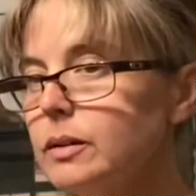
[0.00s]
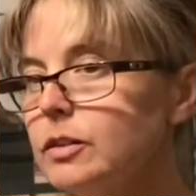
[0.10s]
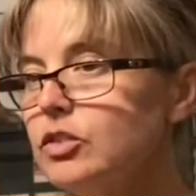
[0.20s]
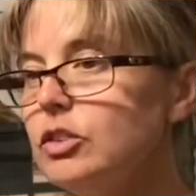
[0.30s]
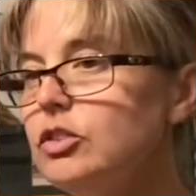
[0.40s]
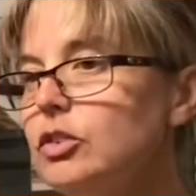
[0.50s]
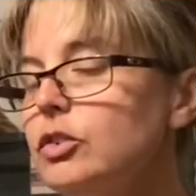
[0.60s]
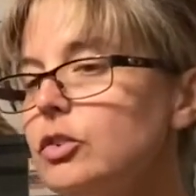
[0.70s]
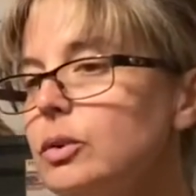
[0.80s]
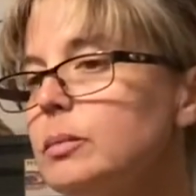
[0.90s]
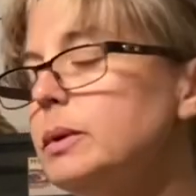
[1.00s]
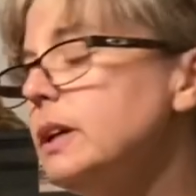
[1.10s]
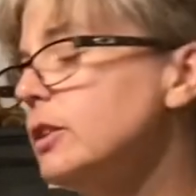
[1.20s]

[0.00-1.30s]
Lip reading: She's used to it being a